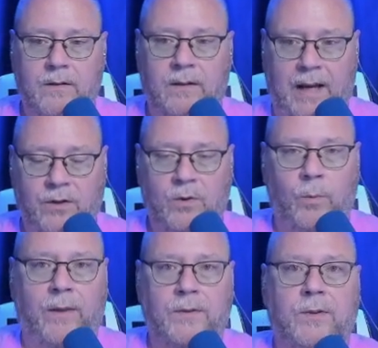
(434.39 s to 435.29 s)
The National
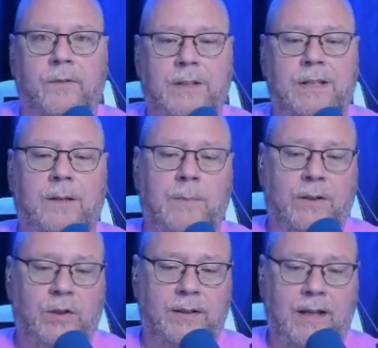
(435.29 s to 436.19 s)
Weather Service did
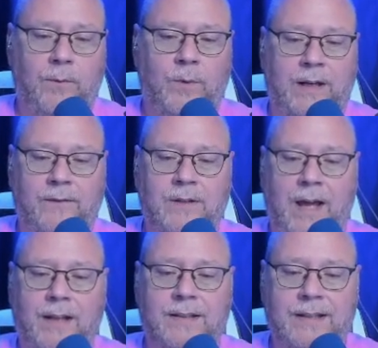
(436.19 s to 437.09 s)
mention that we have
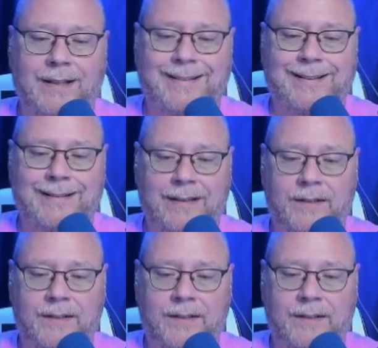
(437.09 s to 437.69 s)
not seen